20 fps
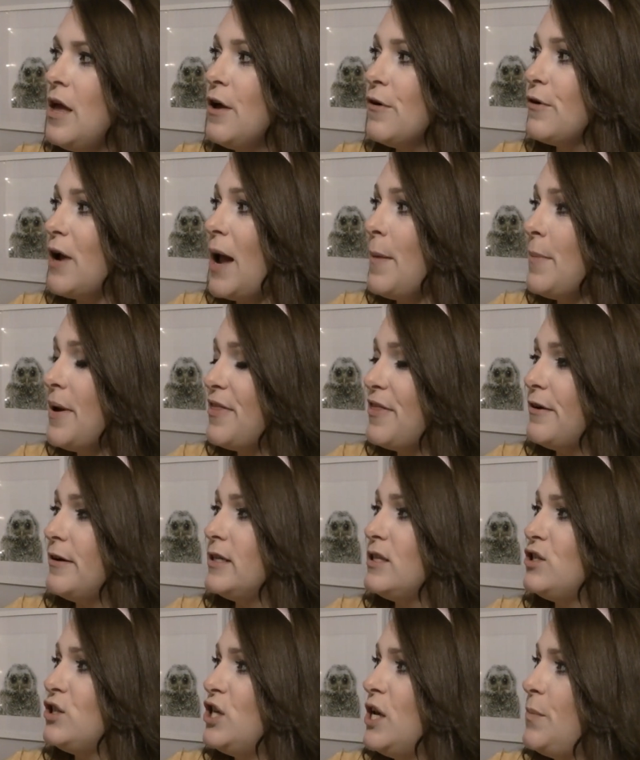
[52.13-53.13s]
Grandmother
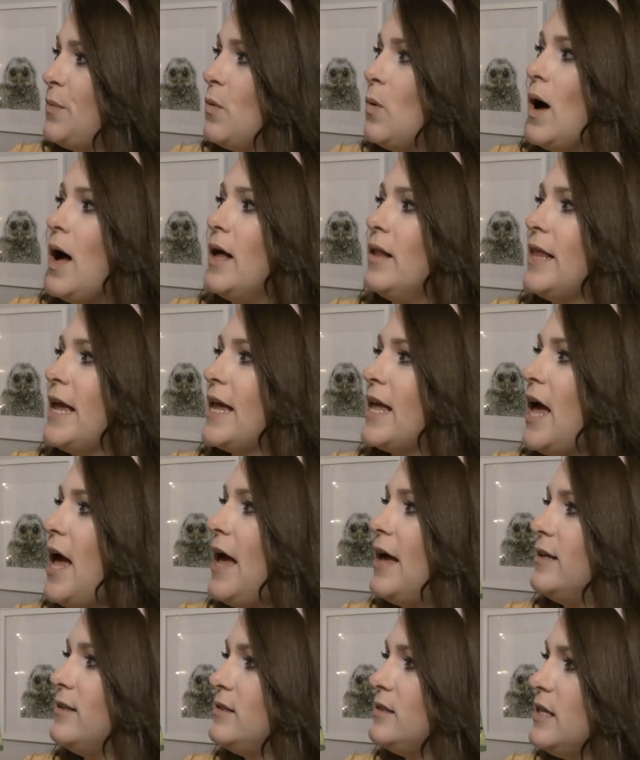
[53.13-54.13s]
is Chippewa, like
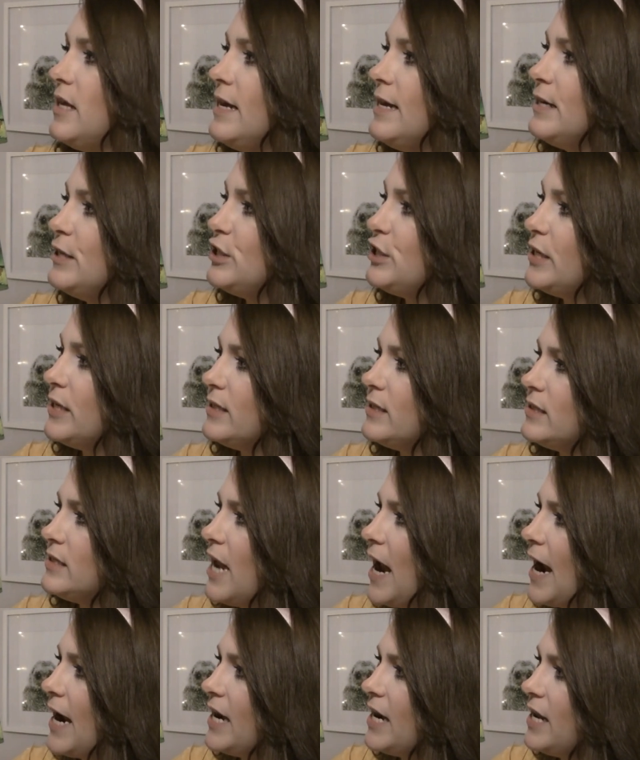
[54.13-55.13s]
us. She is
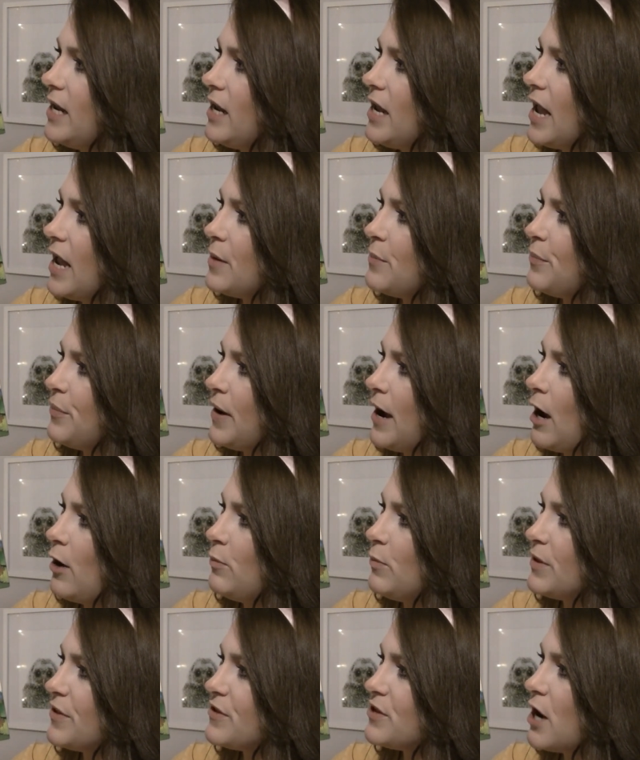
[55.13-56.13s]
tiny and
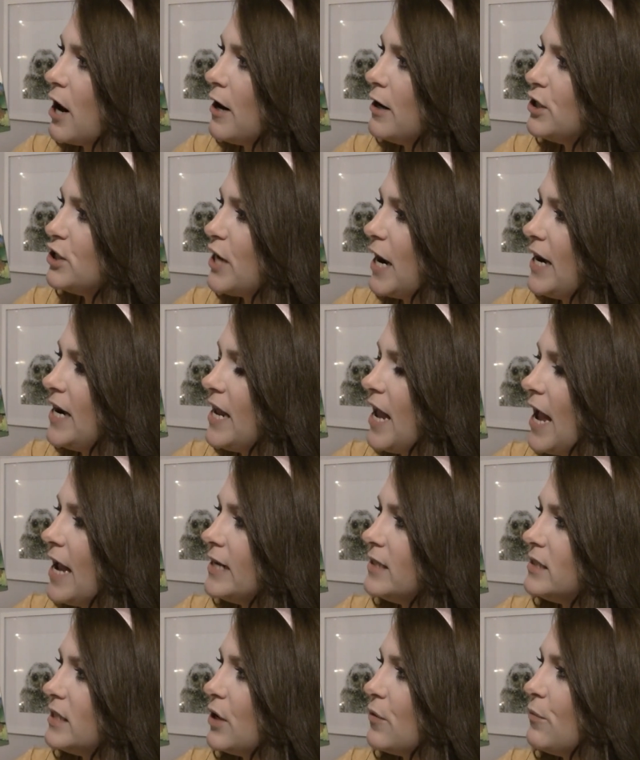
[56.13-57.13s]
brown with dark shiny
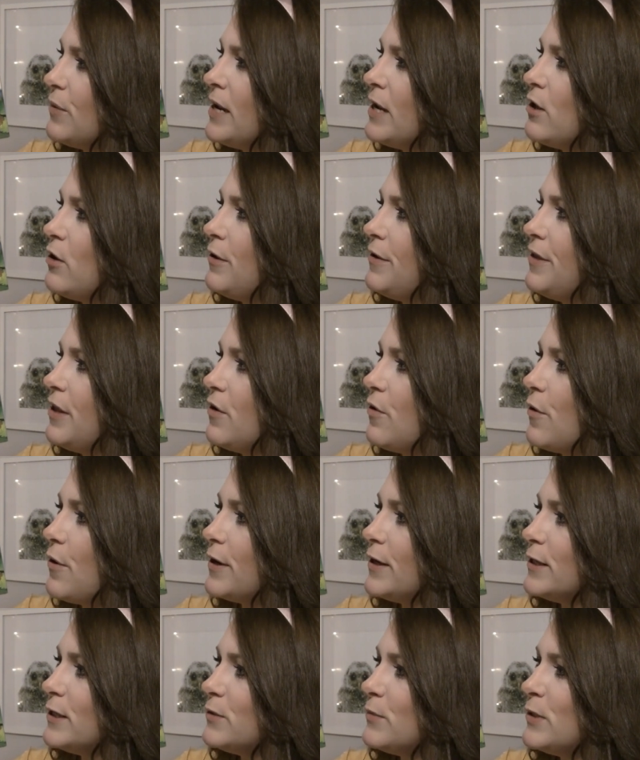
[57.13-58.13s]
eyes that wrinkle in the
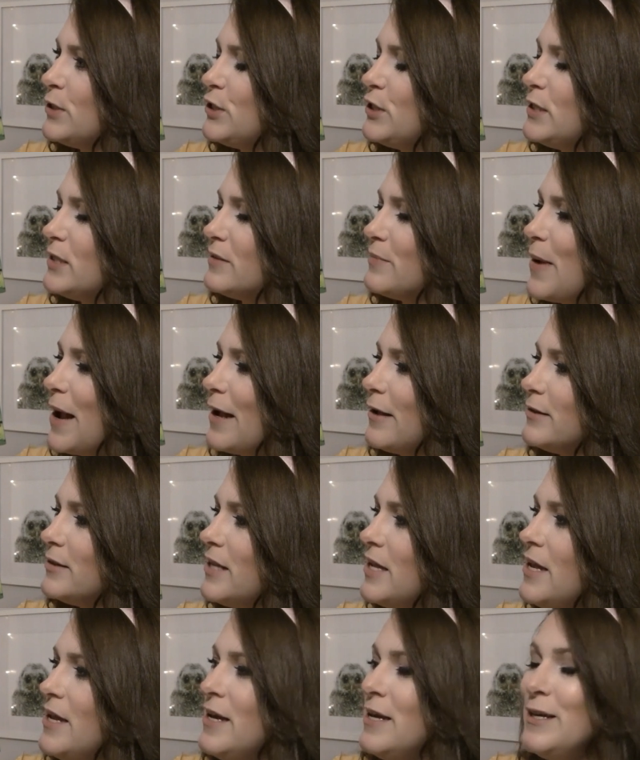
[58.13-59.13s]
corners when she smiles.
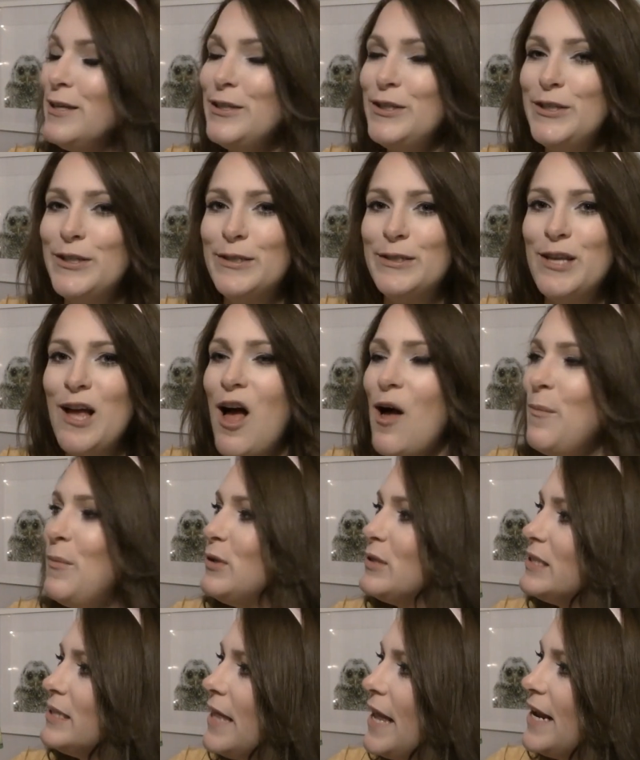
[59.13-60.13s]
She is
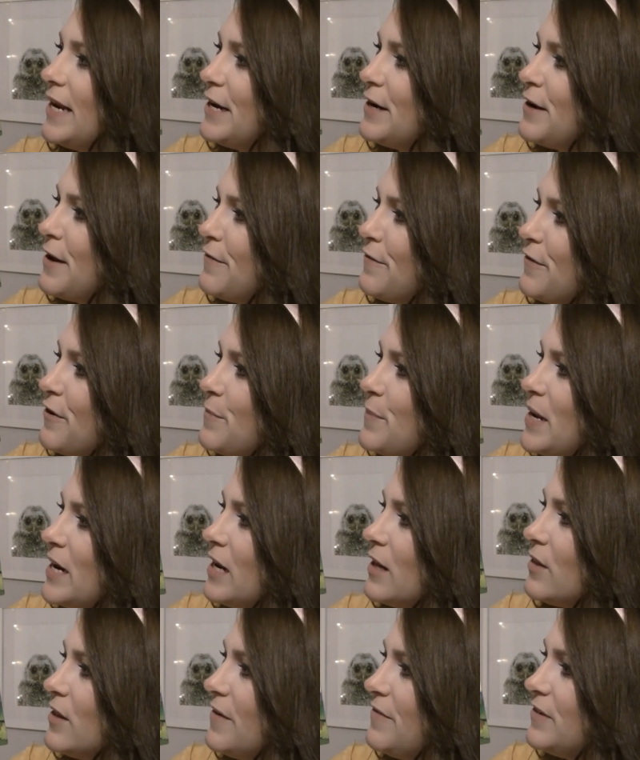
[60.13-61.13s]
almost light enough for me
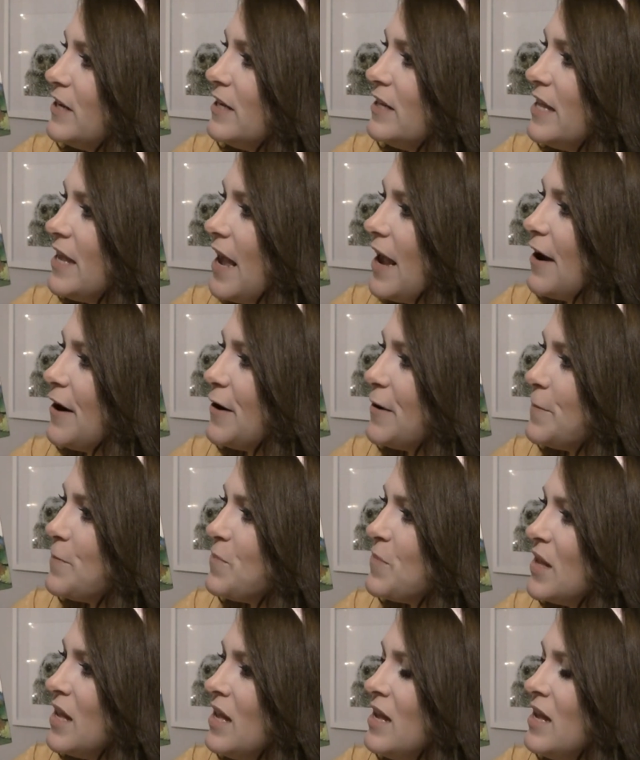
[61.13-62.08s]
to lift in the air.